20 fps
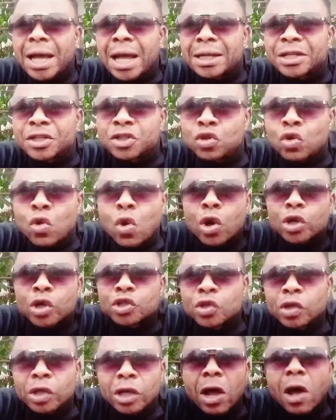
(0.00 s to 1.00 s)
at his door
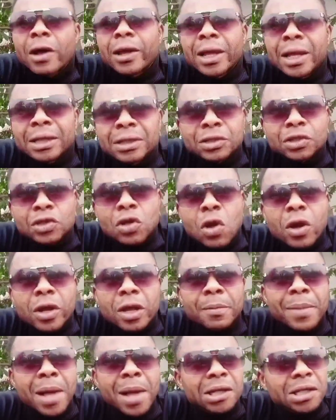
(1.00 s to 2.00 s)
to knock and
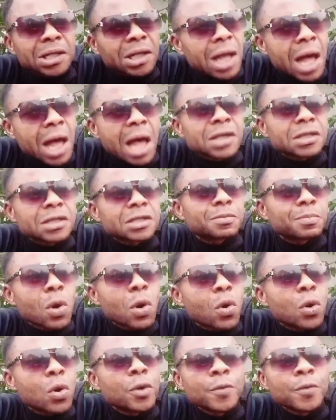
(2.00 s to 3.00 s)
talk about the
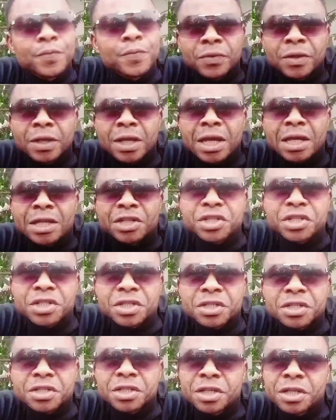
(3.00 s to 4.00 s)
gospel. And
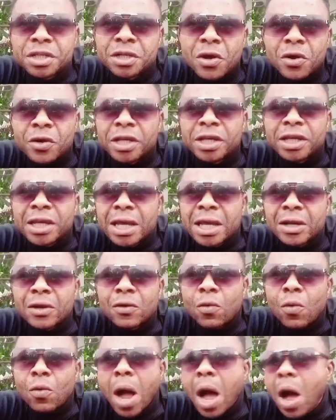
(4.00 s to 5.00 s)
she, you know, he
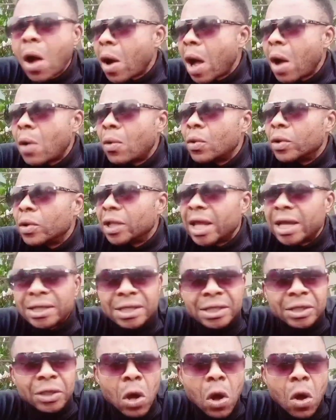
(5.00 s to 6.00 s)
kind of, wow, I won't
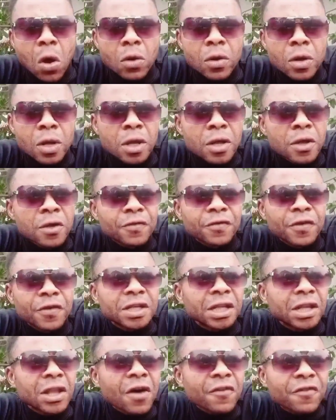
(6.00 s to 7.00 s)
let it go.
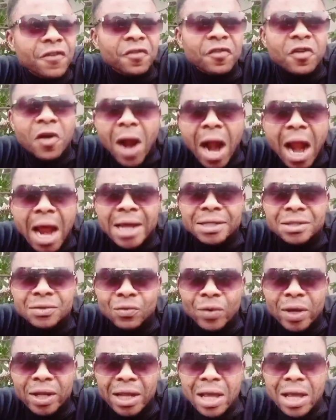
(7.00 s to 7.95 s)
For the love of Christ,